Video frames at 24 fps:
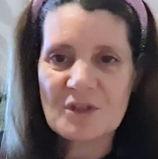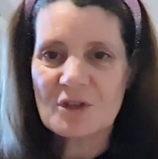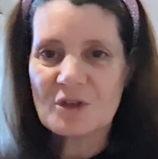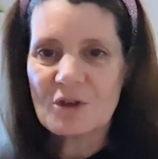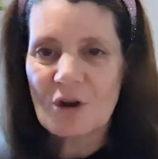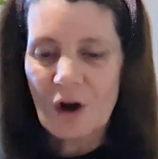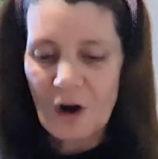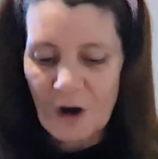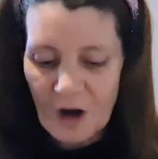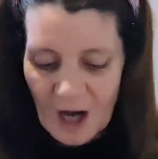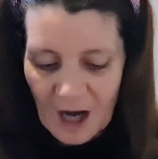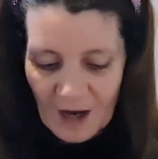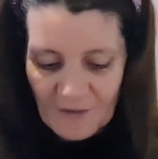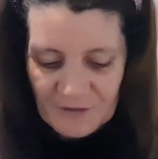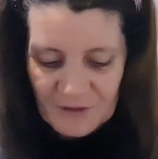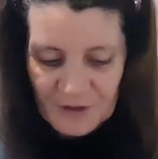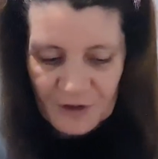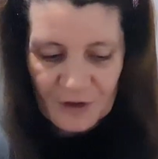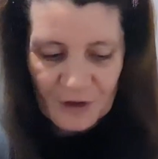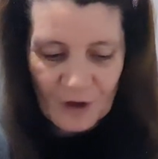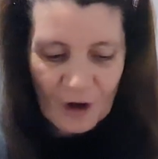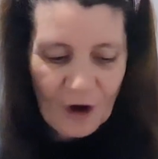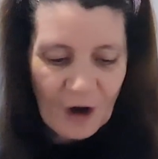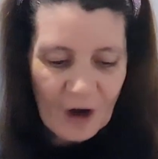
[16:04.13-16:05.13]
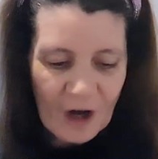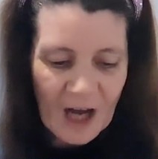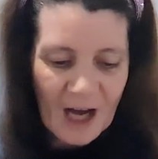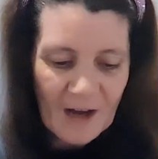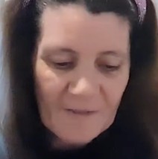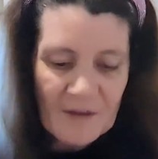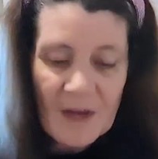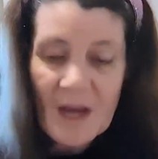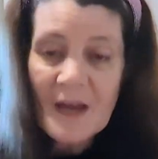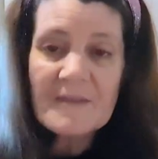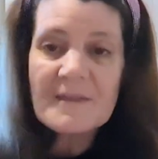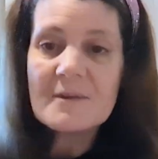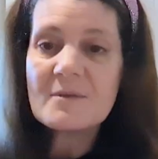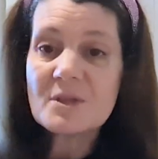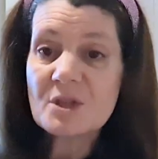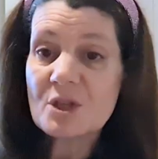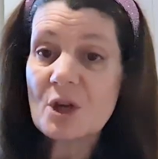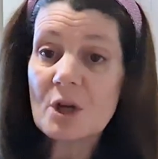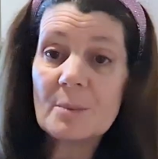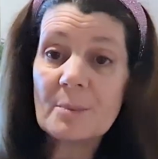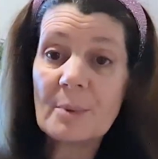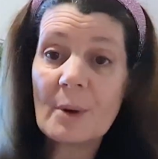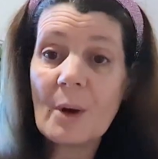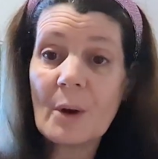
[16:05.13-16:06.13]
knot after knot. There was
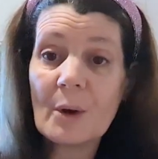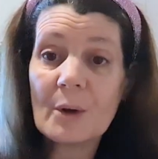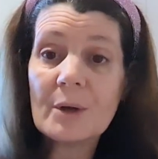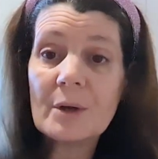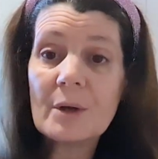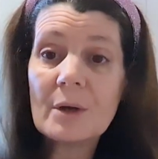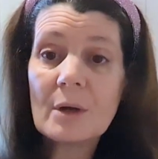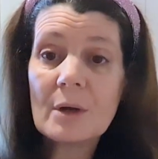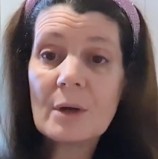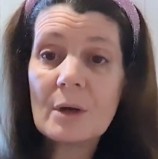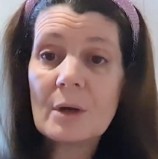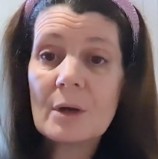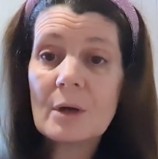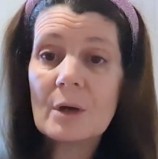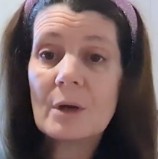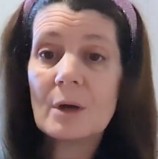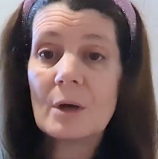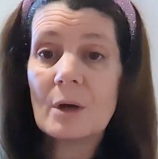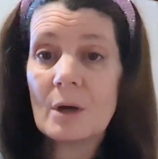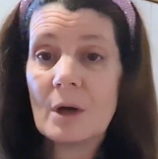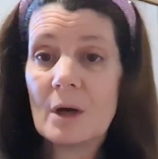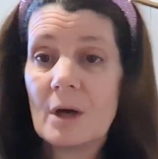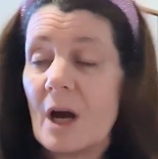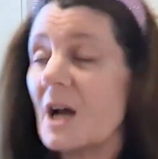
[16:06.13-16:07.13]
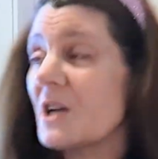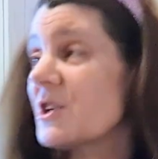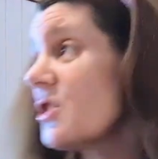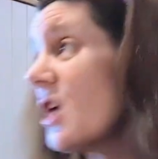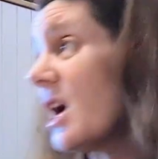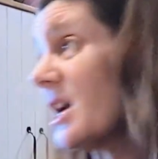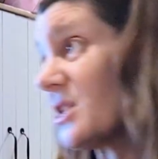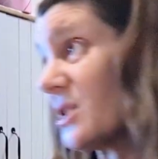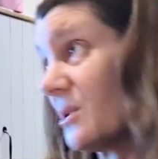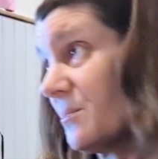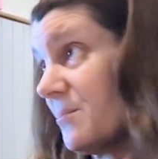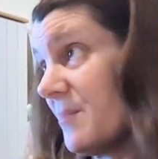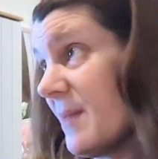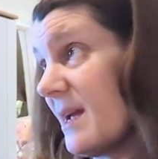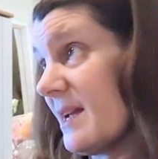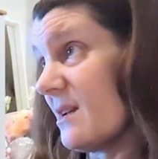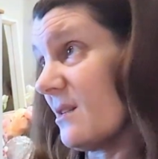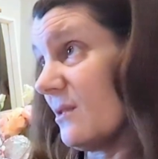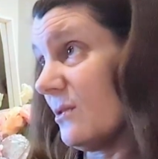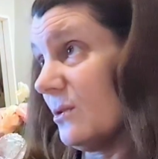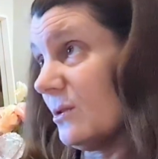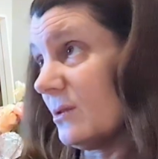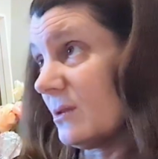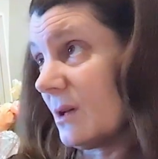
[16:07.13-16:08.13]
no bow. I tried to make
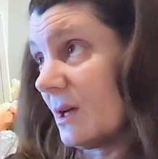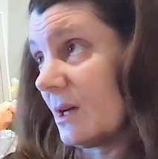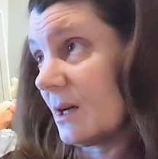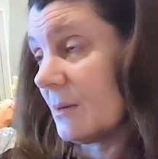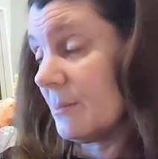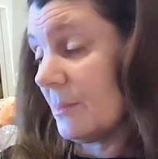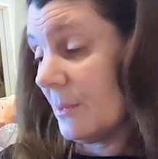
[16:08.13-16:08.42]
it look like a